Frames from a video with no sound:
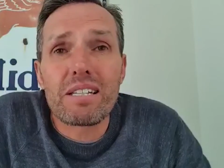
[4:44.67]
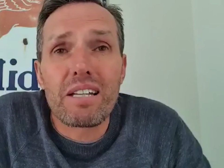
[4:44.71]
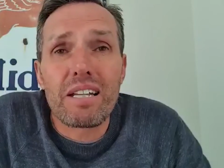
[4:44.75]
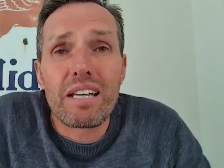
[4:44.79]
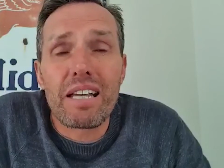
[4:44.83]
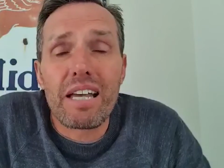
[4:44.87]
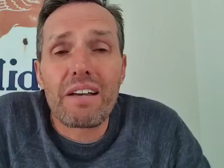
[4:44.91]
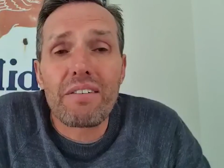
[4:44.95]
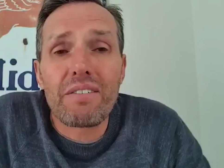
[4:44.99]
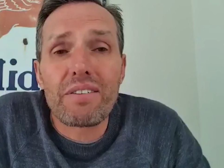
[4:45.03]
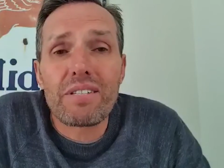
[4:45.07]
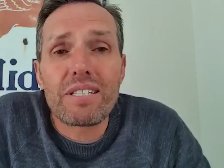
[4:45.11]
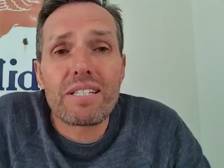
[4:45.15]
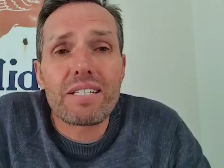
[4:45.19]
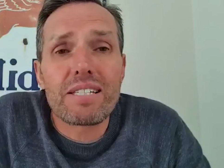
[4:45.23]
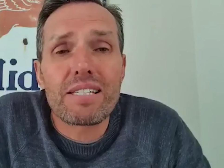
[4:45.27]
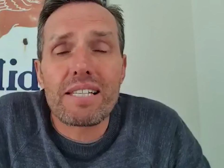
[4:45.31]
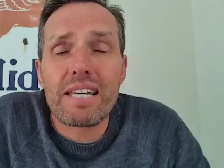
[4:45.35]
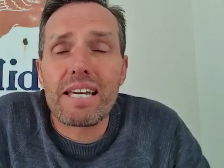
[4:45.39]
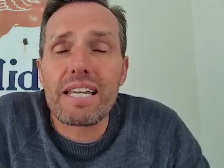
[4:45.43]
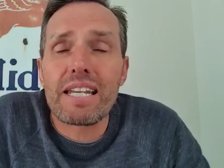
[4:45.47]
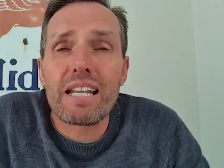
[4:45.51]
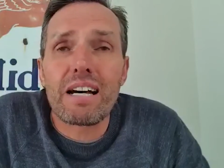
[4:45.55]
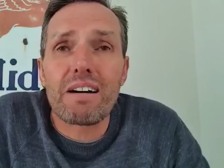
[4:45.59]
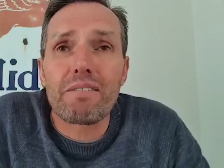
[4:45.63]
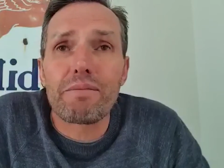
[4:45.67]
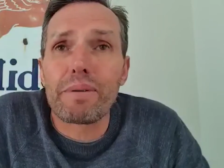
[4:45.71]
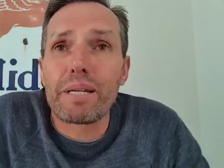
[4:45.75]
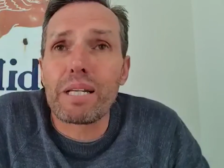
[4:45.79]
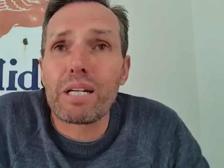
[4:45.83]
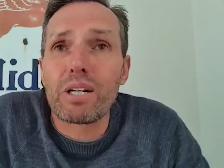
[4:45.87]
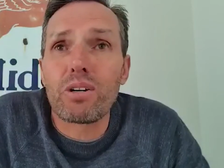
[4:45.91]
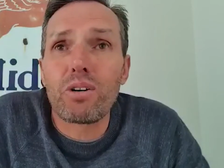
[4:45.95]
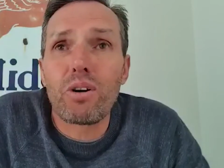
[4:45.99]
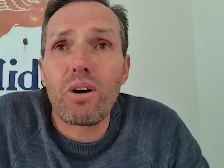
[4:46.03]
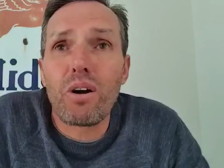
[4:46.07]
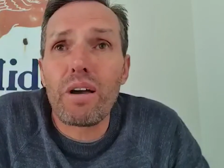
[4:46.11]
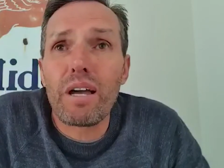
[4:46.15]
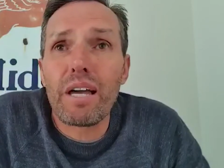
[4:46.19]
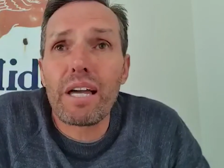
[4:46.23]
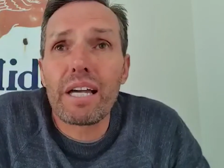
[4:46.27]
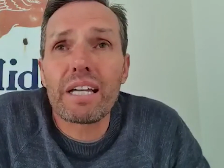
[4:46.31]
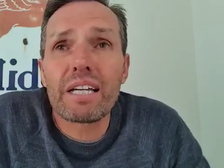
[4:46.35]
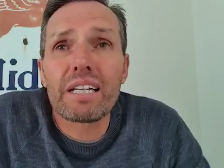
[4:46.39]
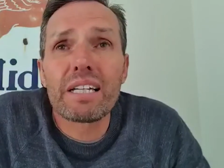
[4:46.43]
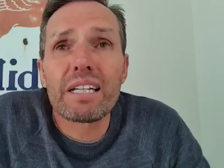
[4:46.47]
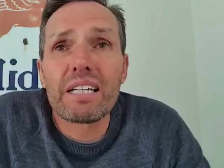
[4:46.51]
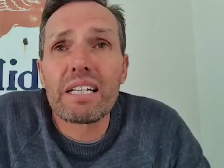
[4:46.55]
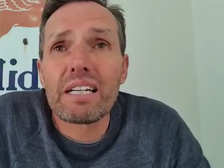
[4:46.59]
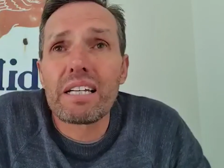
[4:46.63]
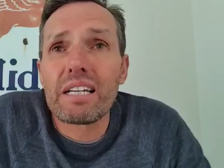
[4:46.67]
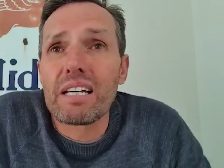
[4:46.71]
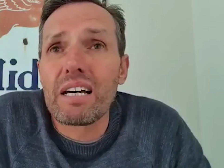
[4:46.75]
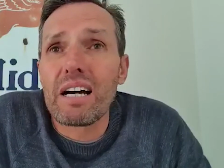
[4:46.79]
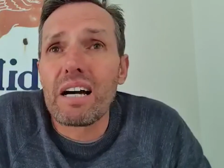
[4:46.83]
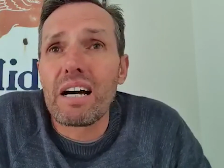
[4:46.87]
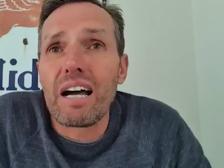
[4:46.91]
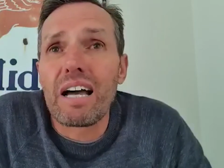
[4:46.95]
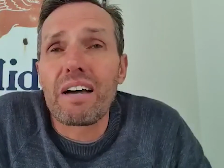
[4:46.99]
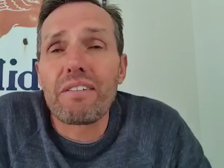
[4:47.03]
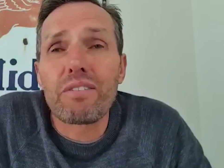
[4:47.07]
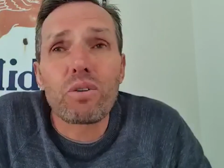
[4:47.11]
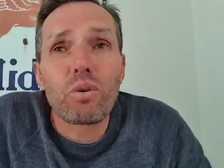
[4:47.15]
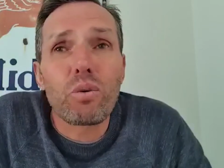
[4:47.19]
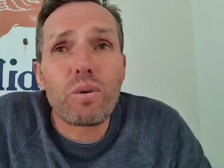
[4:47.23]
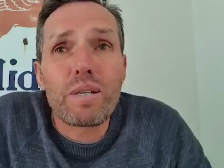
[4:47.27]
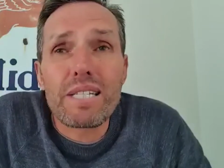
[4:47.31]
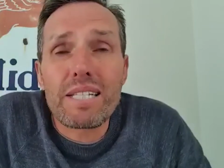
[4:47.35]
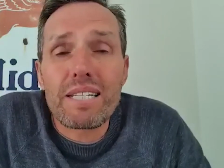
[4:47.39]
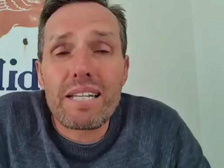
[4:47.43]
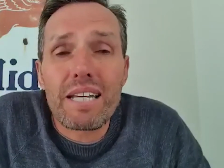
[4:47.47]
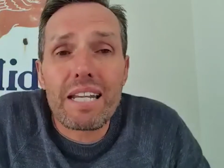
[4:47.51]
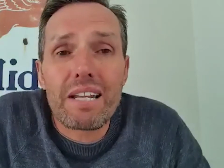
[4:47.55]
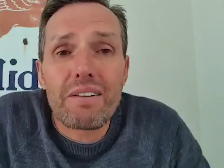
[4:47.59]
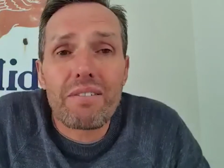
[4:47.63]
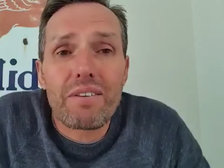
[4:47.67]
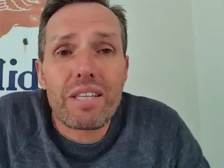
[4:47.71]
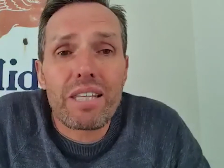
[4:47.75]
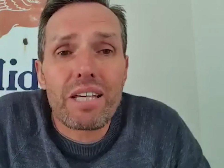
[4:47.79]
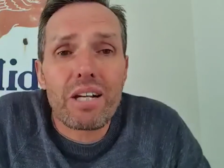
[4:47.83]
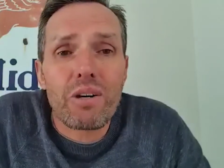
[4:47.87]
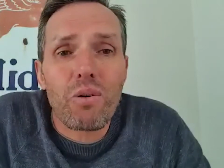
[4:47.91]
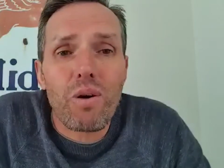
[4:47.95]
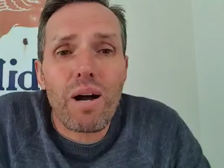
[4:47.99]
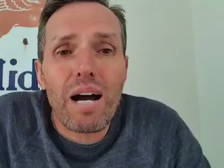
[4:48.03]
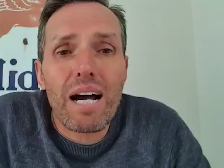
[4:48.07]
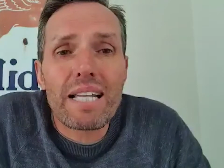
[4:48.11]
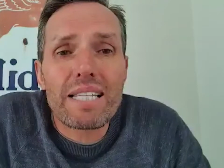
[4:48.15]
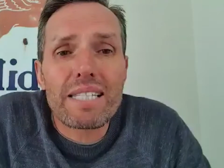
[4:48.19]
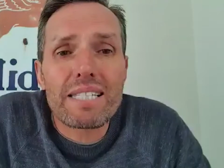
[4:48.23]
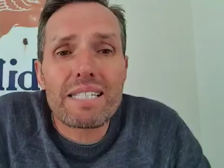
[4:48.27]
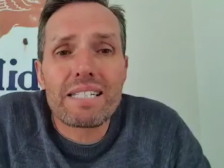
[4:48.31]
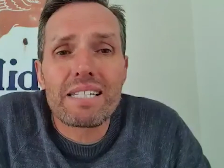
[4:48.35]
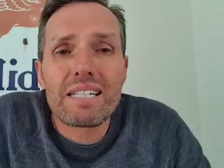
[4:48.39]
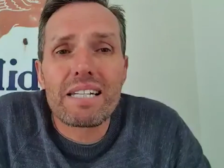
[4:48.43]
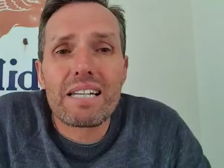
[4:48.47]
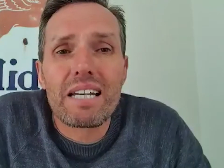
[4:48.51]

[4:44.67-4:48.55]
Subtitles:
ever since then, I've been growing. I haven't always done everything right.